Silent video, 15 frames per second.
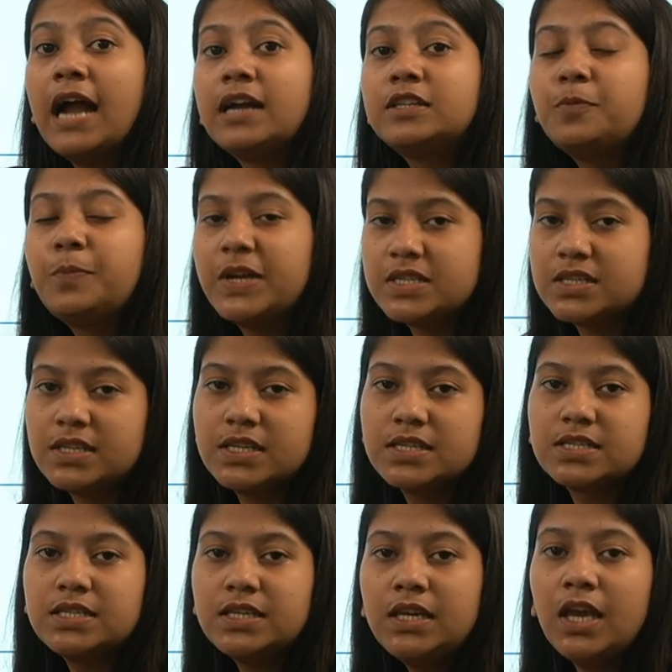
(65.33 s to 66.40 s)
and the
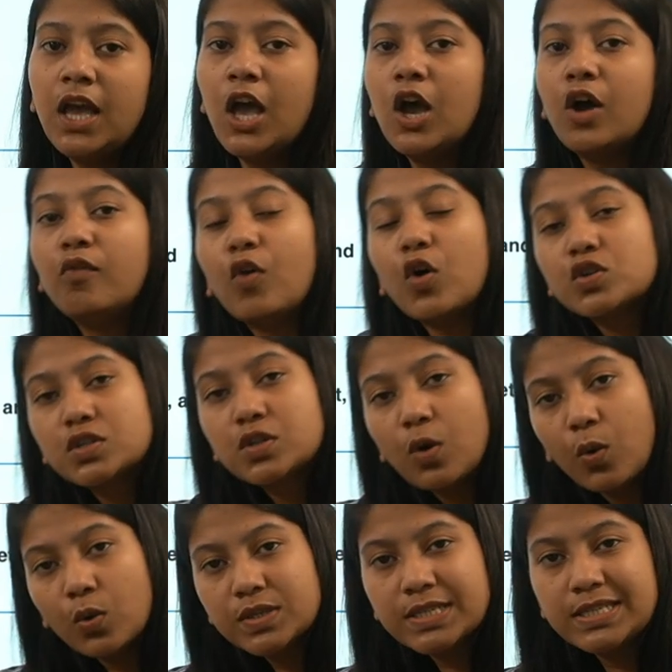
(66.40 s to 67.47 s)
presidency was
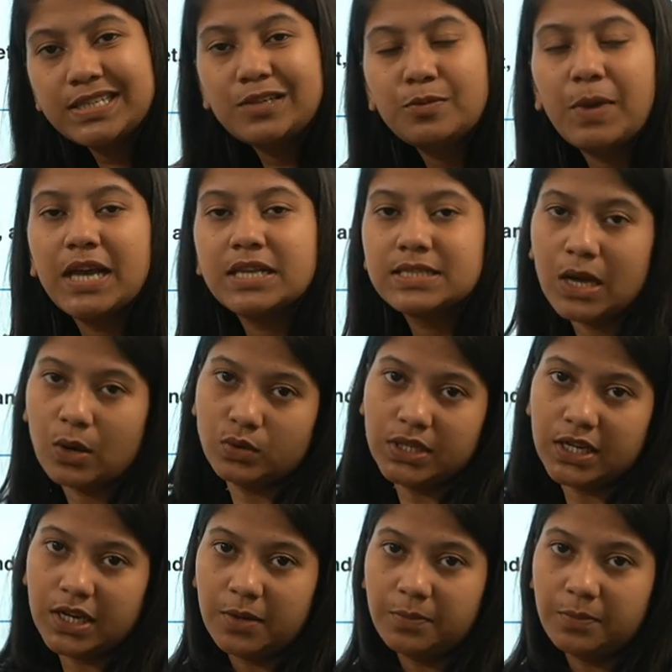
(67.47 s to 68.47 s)
hosted by Saudi